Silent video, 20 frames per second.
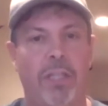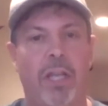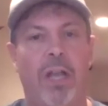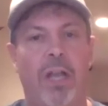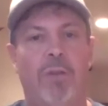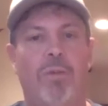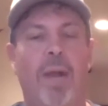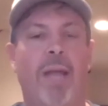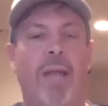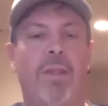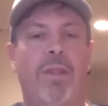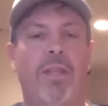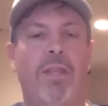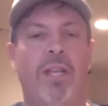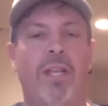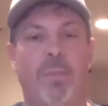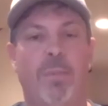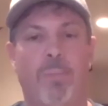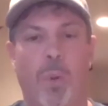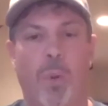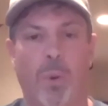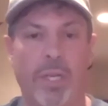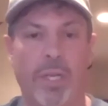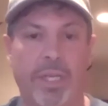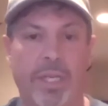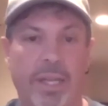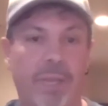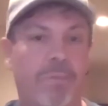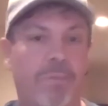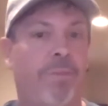rather than importing
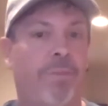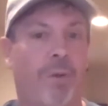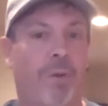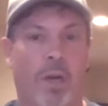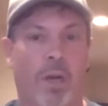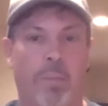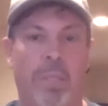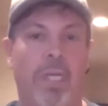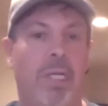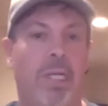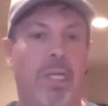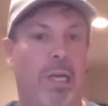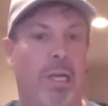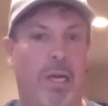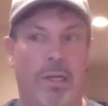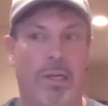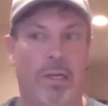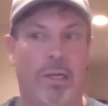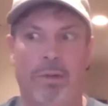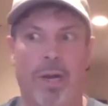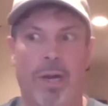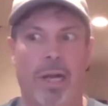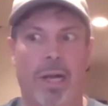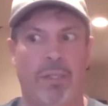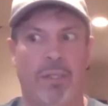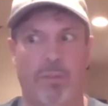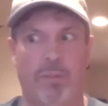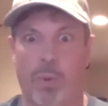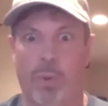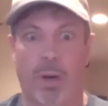it from
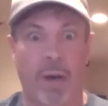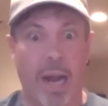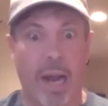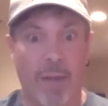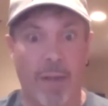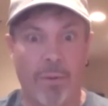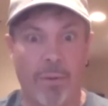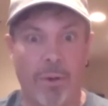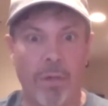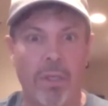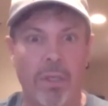across wherever,